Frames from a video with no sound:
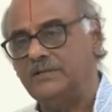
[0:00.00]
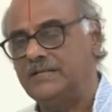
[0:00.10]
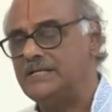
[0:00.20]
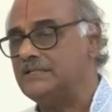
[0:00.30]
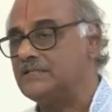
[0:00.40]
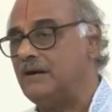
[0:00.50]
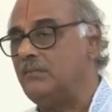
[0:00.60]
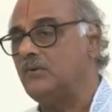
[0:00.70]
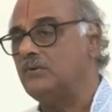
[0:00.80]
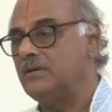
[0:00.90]
It has come
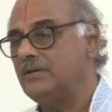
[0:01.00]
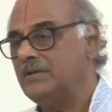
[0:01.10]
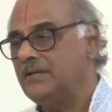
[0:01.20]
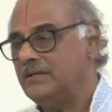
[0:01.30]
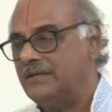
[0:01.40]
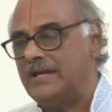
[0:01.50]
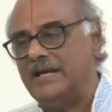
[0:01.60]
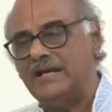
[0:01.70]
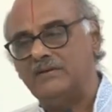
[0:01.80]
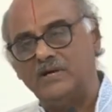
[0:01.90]
out.
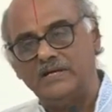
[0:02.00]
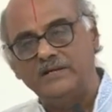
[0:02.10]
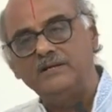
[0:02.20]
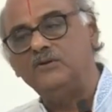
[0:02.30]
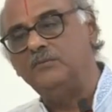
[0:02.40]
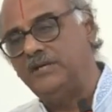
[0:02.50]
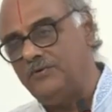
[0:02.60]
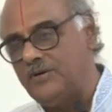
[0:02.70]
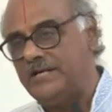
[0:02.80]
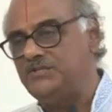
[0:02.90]
Again, I wanted it to be
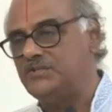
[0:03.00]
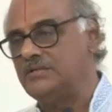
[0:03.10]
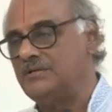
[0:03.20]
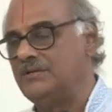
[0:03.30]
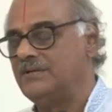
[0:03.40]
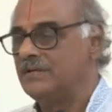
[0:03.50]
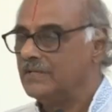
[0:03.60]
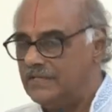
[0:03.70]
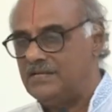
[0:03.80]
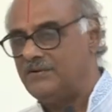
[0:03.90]
revised.
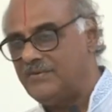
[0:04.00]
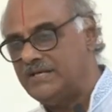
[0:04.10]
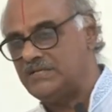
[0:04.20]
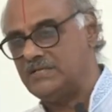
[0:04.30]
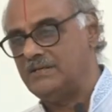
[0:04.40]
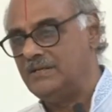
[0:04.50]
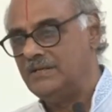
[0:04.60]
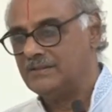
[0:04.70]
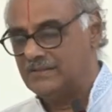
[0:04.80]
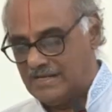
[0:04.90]
It revised.
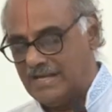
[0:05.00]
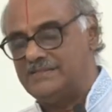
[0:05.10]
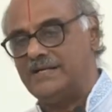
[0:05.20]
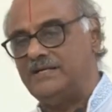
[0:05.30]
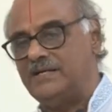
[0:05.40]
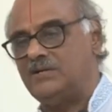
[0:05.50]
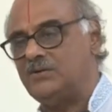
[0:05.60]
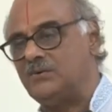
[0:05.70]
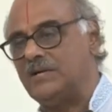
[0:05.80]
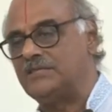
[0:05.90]
Then I sent it to
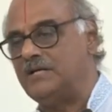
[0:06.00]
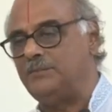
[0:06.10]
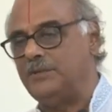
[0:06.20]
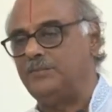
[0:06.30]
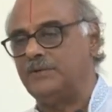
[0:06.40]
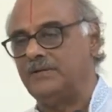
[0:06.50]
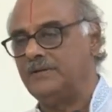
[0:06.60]
2 or 3 people.